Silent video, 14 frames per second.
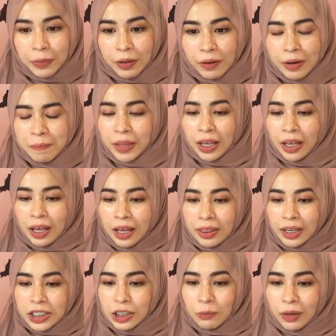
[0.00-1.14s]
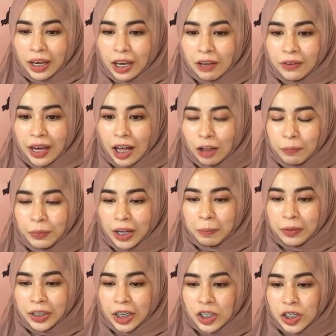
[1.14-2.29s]
All right, next thing we have helper
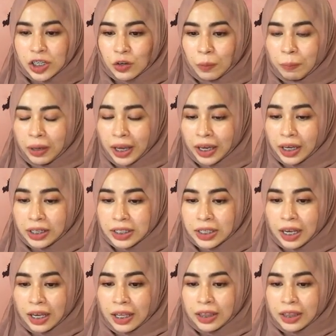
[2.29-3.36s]
applications or players.